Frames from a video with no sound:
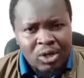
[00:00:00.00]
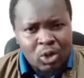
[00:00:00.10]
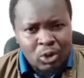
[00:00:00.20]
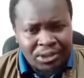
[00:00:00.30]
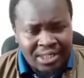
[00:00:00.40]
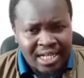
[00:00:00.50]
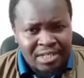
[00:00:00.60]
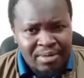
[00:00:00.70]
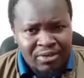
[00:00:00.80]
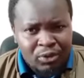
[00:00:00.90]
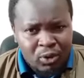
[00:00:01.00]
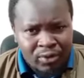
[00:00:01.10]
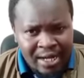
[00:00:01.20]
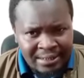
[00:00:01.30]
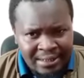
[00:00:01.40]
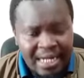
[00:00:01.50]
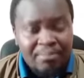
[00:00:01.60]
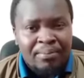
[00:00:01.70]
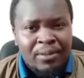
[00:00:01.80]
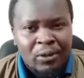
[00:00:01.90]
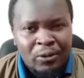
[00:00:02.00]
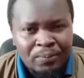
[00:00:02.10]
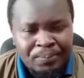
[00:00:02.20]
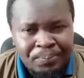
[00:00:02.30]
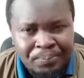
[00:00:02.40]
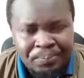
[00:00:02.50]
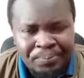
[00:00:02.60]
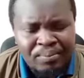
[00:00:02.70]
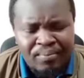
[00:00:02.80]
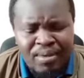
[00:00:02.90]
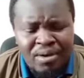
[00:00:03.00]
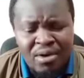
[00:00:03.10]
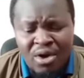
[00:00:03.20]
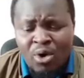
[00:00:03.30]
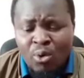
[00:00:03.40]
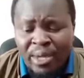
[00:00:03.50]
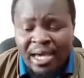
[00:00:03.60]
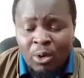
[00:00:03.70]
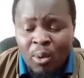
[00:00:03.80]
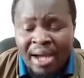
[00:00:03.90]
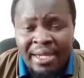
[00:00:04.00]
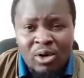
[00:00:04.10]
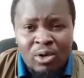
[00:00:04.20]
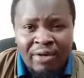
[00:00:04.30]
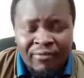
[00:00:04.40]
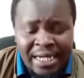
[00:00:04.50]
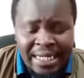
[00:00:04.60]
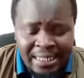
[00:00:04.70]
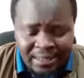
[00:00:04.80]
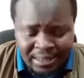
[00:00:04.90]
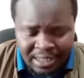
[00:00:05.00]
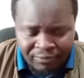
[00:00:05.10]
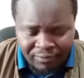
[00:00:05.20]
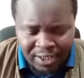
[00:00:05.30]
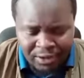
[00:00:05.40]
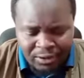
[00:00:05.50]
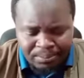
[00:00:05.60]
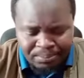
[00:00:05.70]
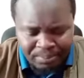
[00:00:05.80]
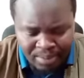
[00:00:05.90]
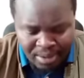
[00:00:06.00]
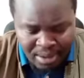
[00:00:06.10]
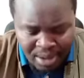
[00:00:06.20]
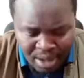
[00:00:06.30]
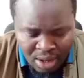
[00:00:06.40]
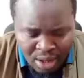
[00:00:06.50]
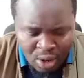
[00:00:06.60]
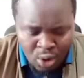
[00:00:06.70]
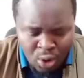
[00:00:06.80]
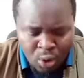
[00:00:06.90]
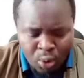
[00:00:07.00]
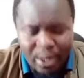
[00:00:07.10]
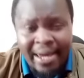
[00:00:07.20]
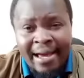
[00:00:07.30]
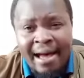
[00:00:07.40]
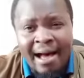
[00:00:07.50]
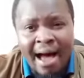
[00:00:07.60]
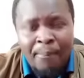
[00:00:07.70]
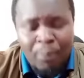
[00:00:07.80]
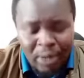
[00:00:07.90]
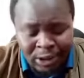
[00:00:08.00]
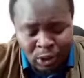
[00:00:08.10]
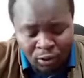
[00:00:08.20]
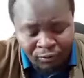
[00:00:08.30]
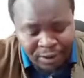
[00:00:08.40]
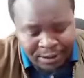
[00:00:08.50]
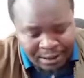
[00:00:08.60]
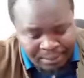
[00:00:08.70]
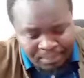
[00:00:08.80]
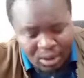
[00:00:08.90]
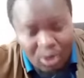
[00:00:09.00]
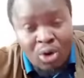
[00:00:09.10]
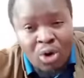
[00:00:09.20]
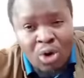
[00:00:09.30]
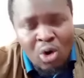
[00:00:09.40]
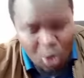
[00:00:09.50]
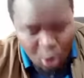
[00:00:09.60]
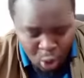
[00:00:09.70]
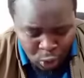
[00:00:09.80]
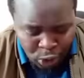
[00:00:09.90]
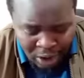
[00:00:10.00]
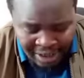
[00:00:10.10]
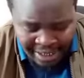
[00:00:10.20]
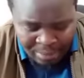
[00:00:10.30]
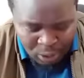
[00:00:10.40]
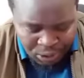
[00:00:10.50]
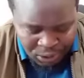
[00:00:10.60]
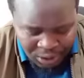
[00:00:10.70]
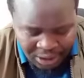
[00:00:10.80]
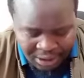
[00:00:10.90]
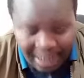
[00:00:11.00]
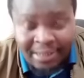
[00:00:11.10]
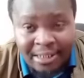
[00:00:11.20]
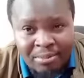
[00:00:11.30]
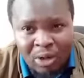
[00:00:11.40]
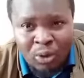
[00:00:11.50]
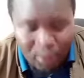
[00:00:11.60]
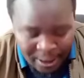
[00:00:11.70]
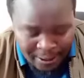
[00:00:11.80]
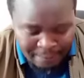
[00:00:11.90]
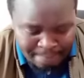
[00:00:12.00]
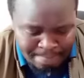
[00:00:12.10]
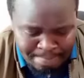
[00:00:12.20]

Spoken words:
contact me through that number below. We are working on a very interesting video where a police officer who joined demonstrators in Makueni